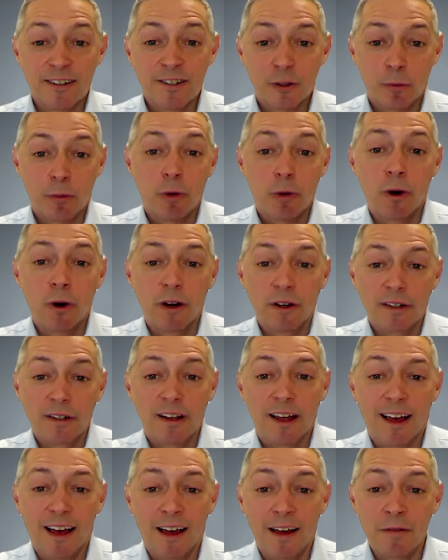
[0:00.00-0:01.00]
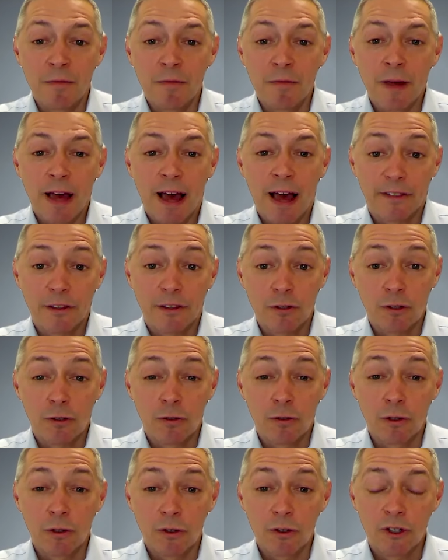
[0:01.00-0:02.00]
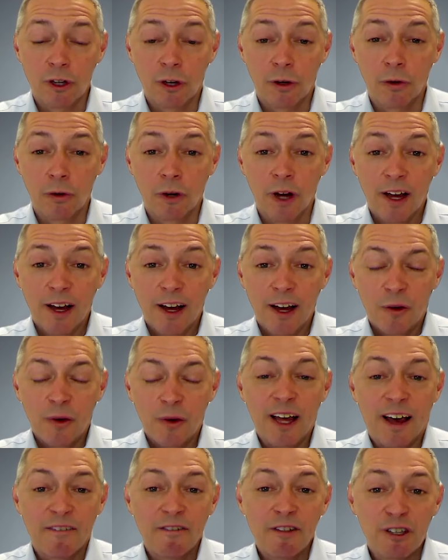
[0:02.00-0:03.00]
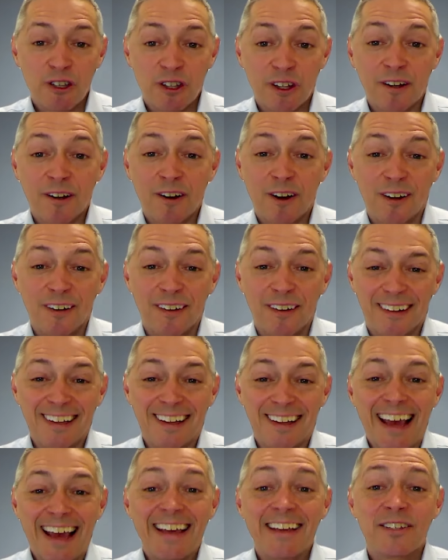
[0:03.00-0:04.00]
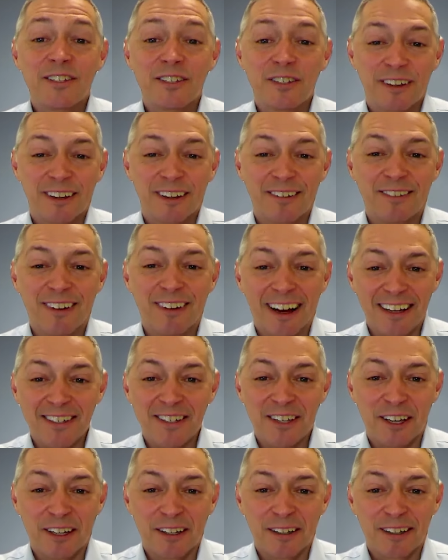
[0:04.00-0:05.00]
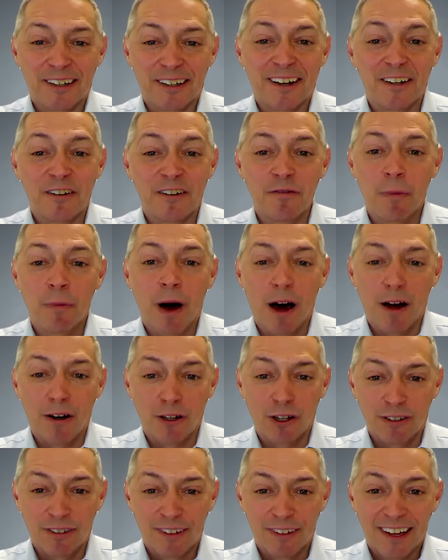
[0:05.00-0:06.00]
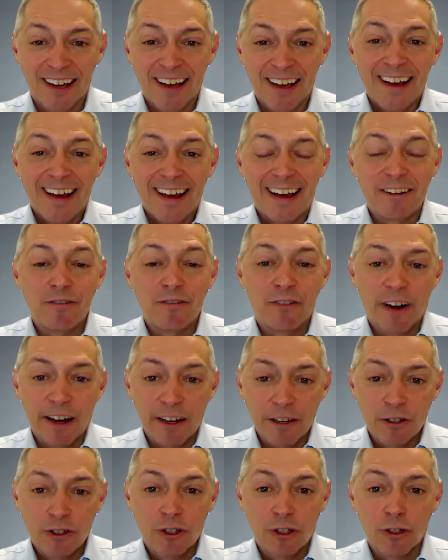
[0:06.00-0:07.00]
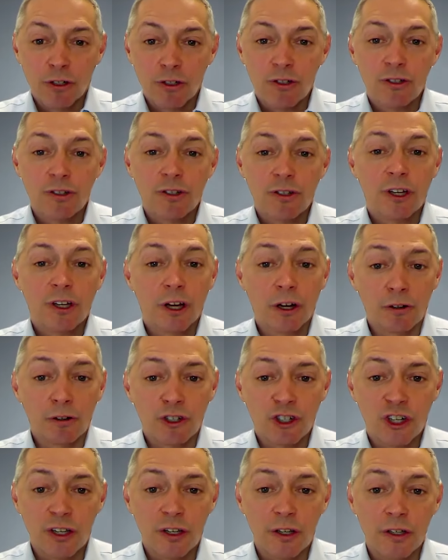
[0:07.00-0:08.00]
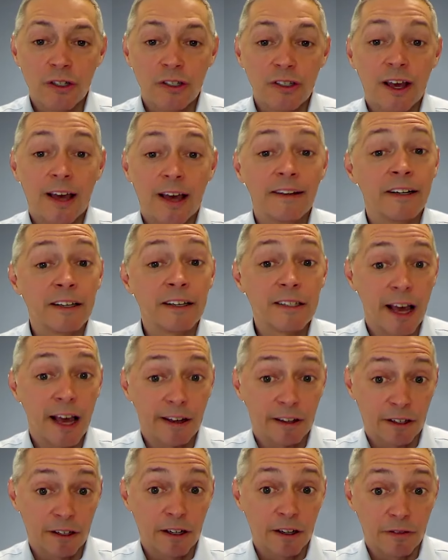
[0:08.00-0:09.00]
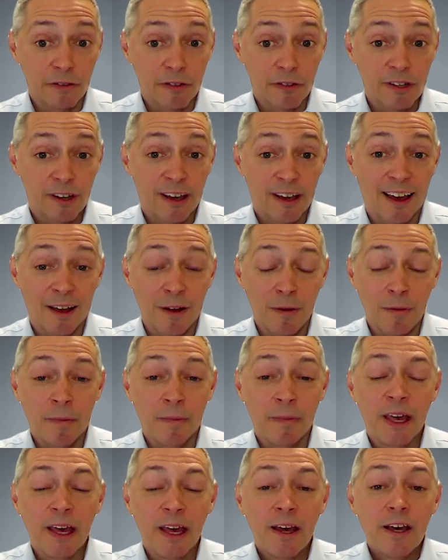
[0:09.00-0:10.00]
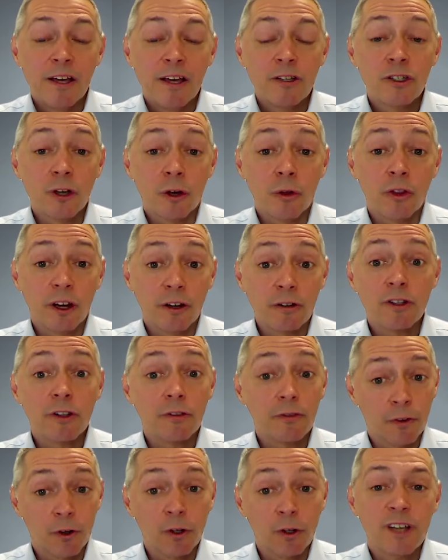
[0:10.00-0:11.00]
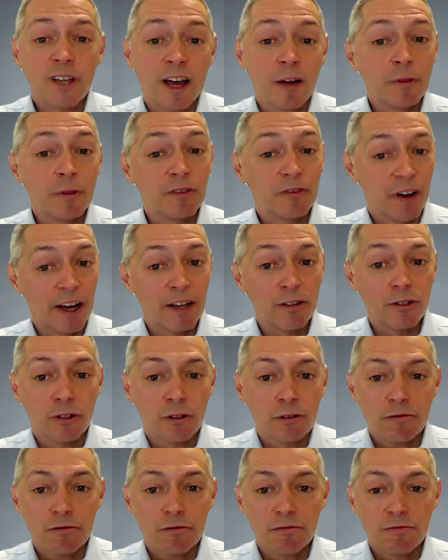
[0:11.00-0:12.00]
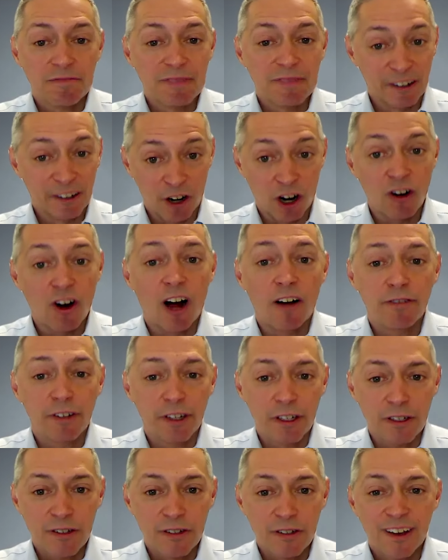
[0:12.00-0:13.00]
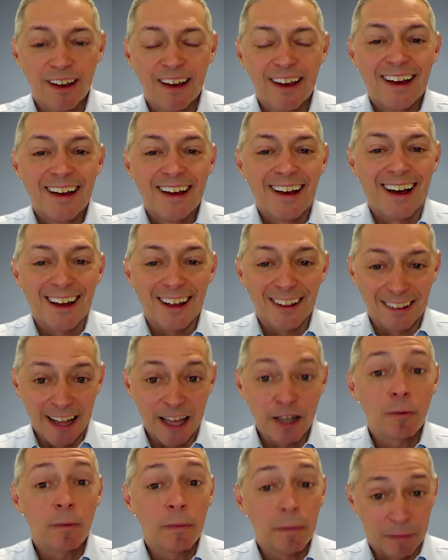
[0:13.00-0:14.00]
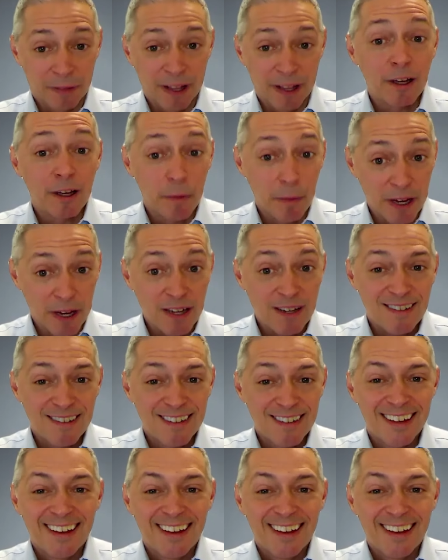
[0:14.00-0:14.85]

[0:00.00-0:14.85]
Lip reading: support at the school. So we have this thing called the ACE advising kind of model: advisors, coaches, and executives. So there's the full-time advisors in our office, like me,